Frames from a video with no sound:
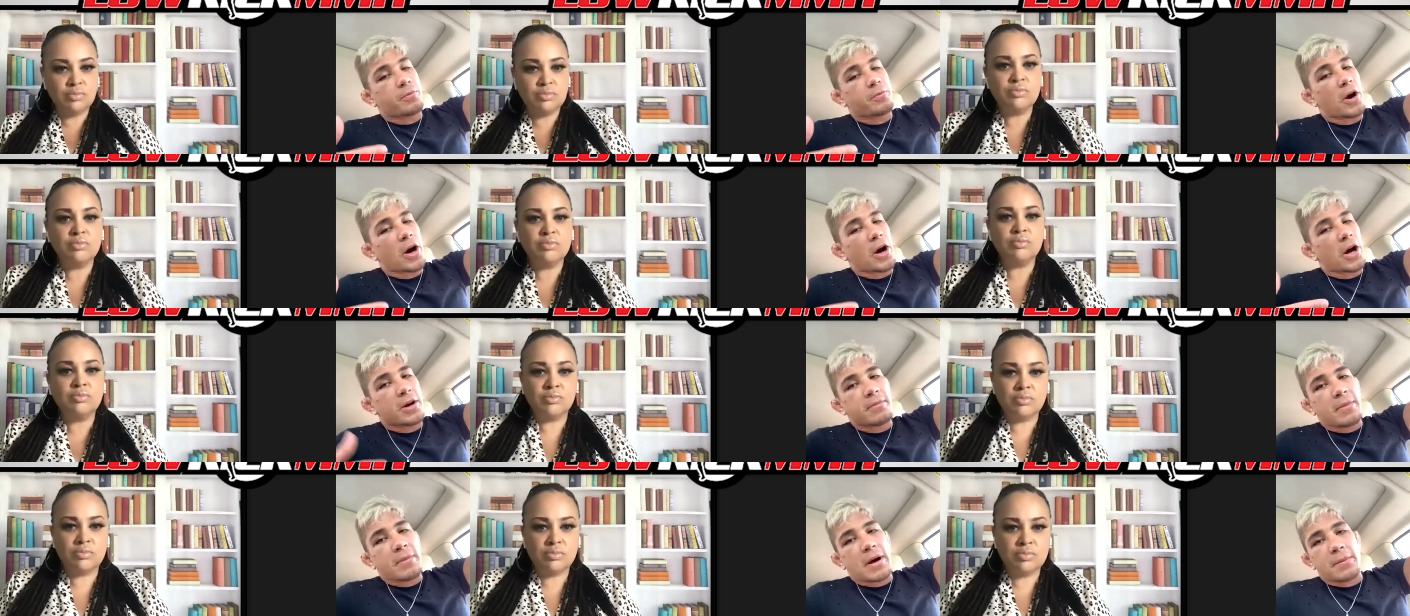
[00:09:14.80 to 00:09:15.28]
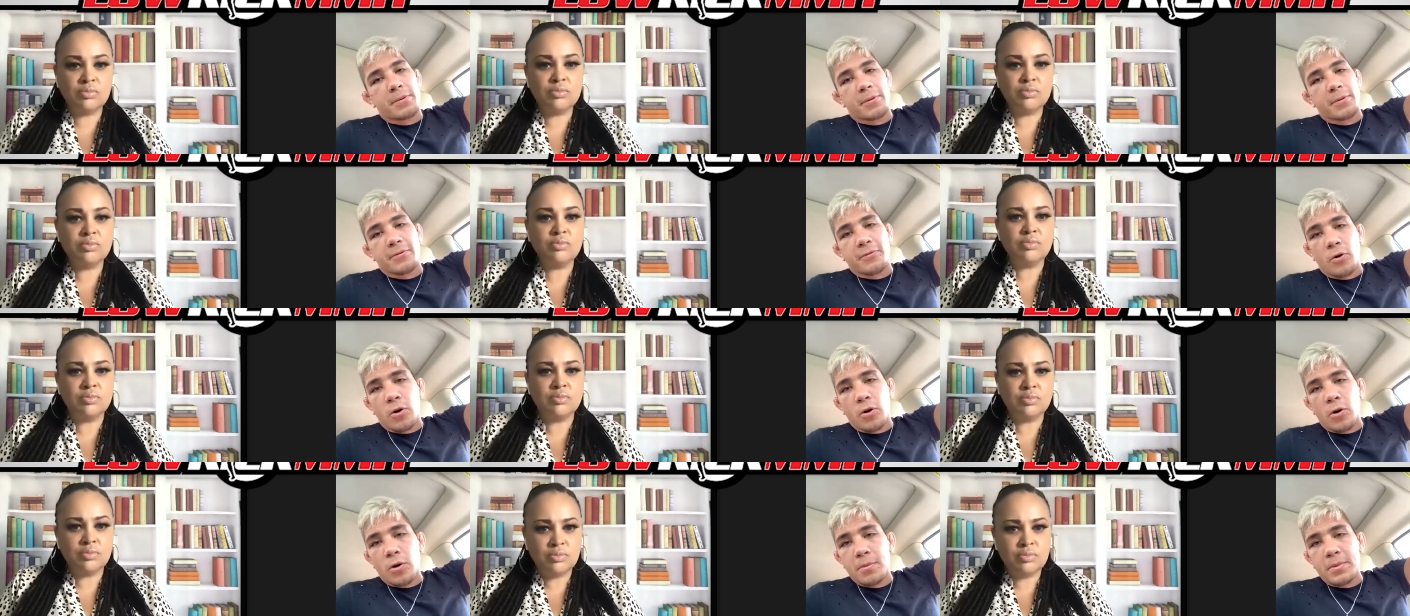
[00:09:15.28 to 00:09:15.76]
Speaker 1: proud of my
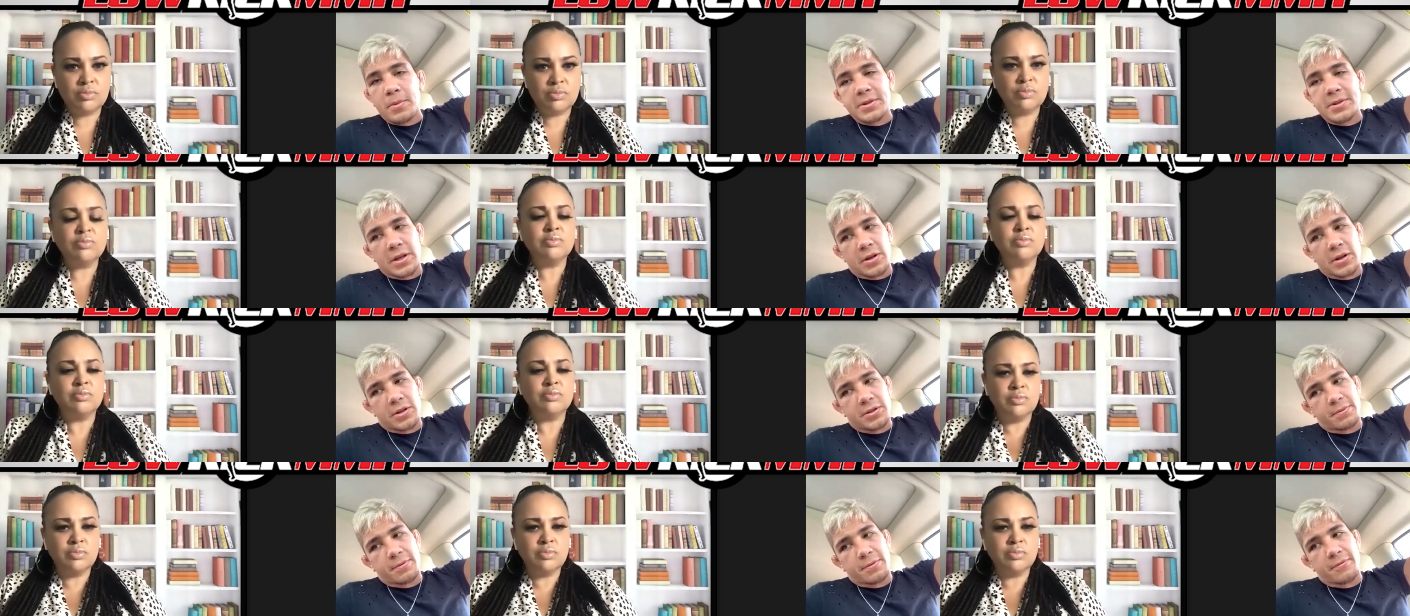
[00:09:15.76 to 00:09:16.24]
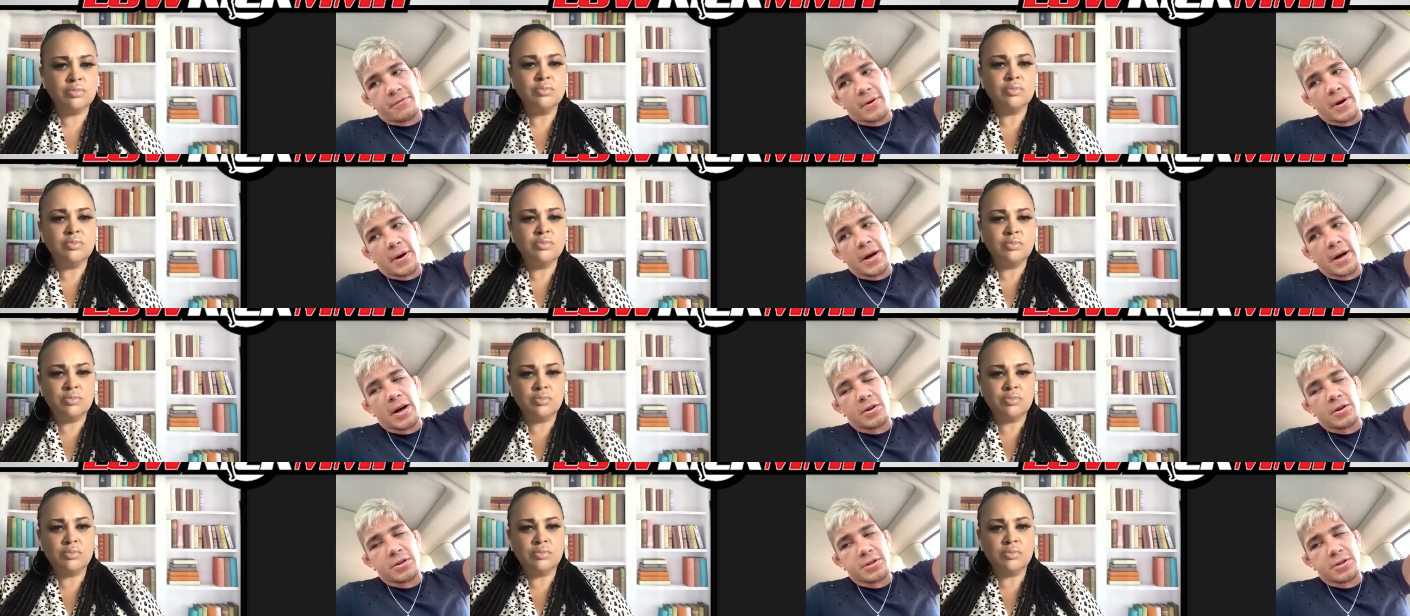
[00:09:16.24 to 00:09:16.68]
performance. I was proud.